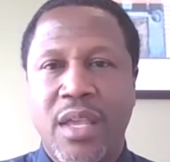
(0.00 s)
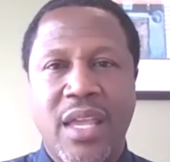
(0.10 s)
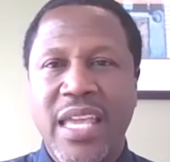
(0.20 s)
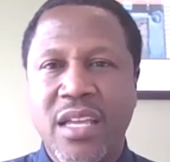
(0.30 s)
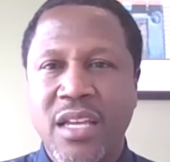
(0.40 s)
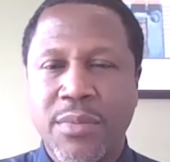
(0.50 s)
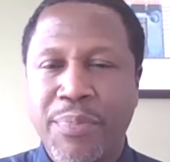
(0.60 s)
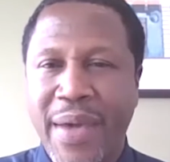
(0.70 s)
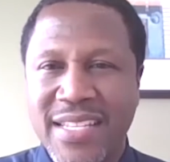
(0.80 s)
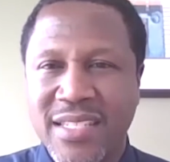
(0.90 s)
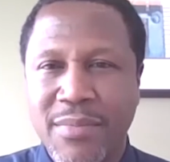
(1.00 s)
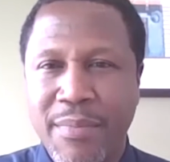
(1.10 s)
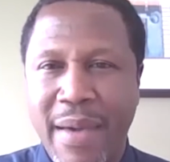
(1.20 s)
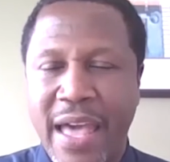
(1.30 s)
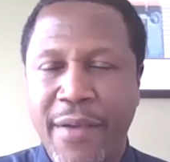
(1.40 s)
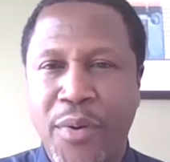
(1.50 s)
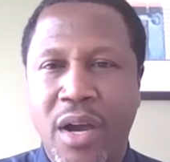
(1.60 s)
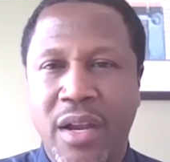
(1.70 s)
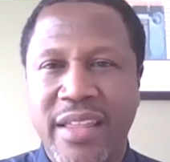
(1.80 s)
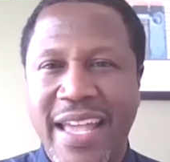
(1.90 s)
He couldn't pass the math
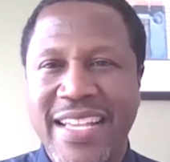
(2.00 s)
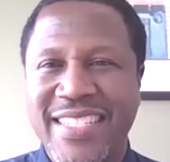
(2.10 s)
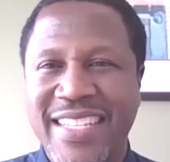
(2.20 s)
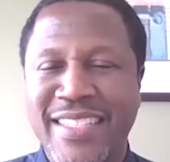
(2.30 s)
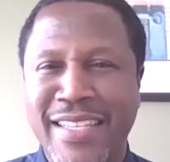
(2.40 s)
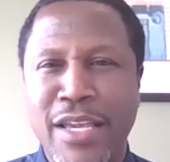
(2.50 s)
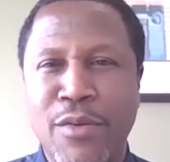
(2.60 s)
part of the SAT,